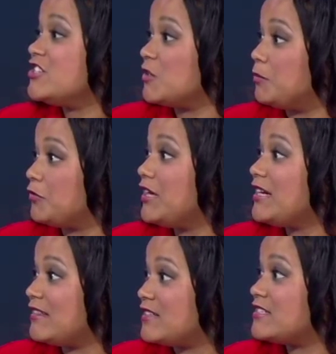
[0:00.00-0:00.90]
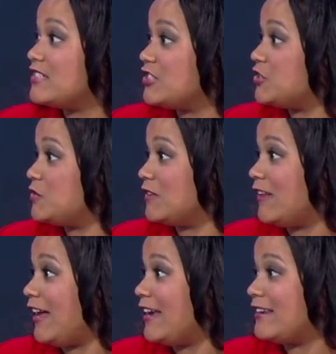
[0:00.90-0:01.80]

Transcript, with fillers: to bring this issue to light.